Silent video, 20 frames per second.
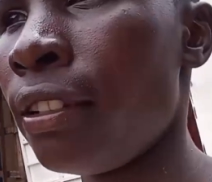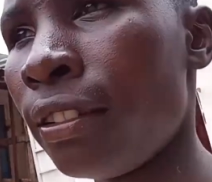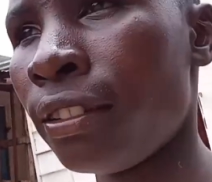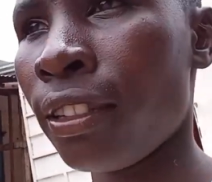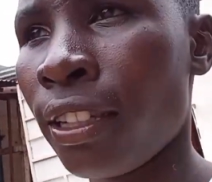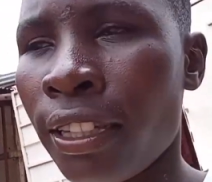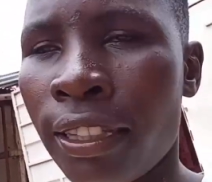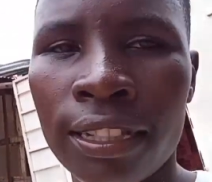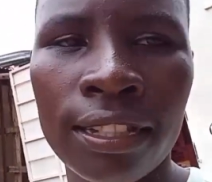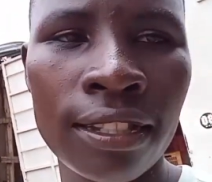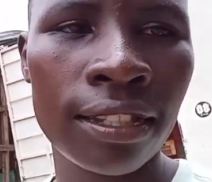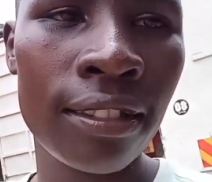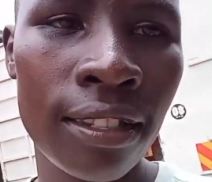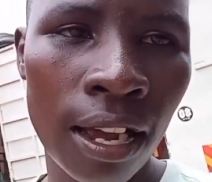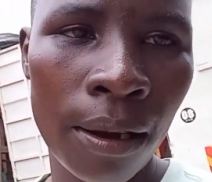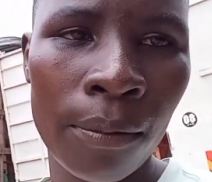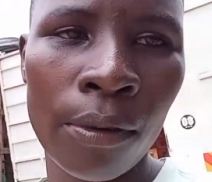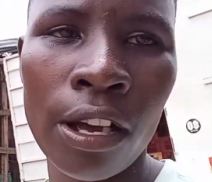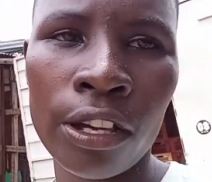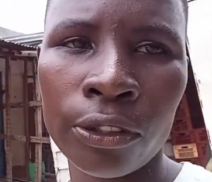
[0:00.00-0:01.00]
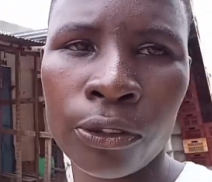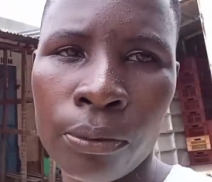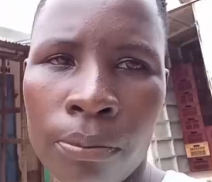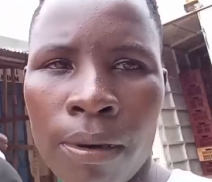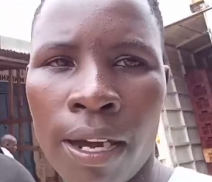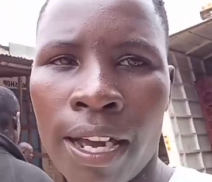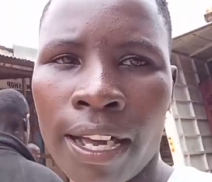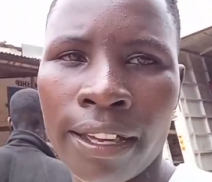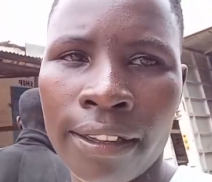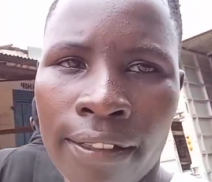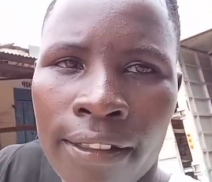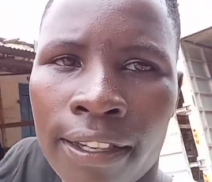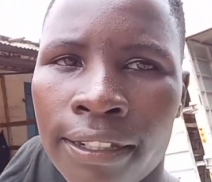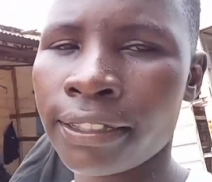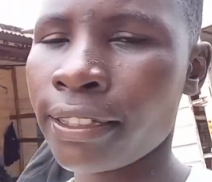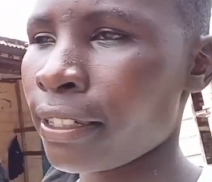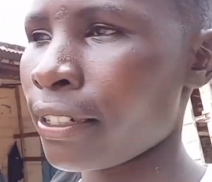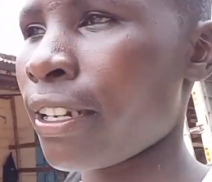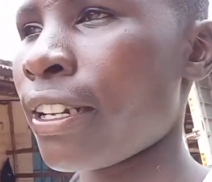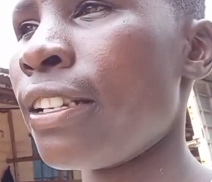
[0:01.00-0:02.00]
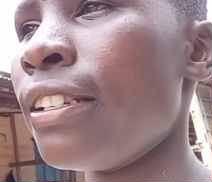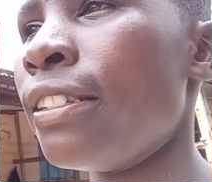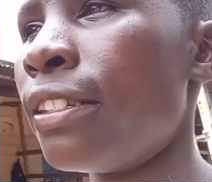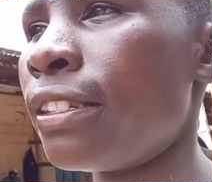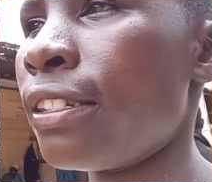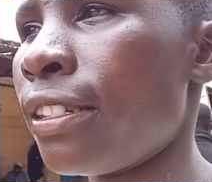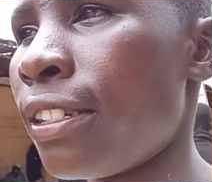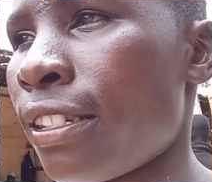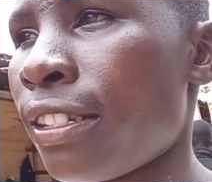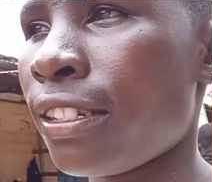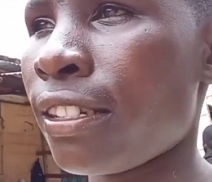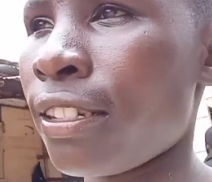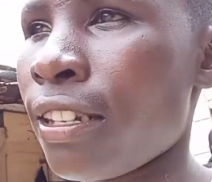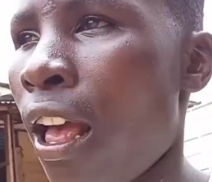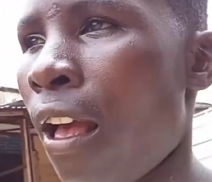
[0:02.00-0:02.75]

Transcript: heading somewhere to buy that rice.